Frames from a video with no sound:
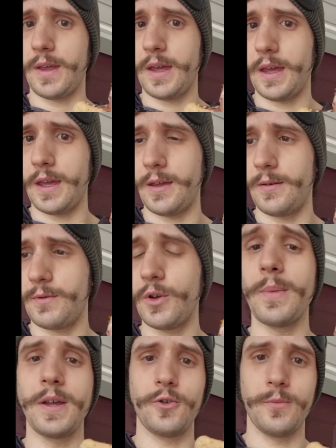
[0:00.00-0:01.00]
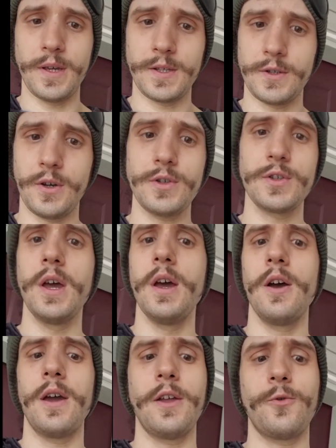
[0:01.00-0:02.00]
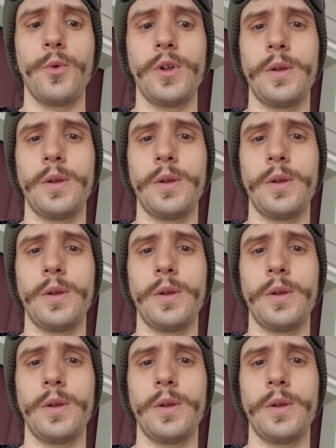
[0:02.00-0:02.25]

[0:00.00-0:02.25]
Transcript: a tomato-based sauce, it will